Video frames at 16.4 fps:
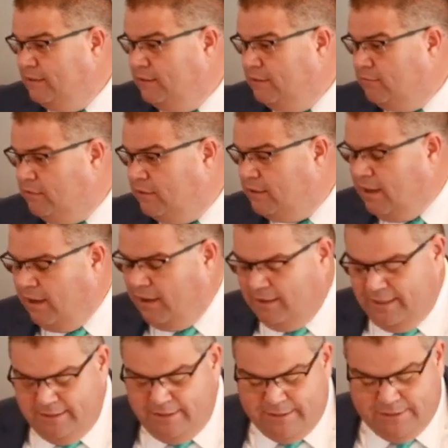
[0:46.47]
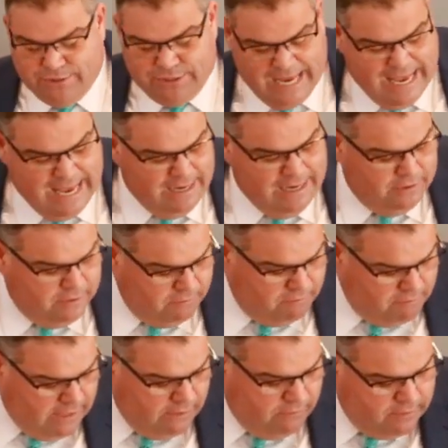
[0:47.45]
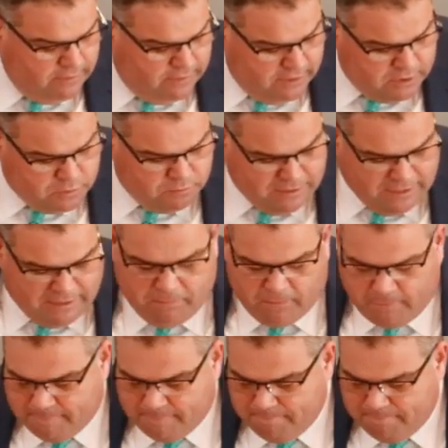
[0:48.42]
where God had designed to meet with His people.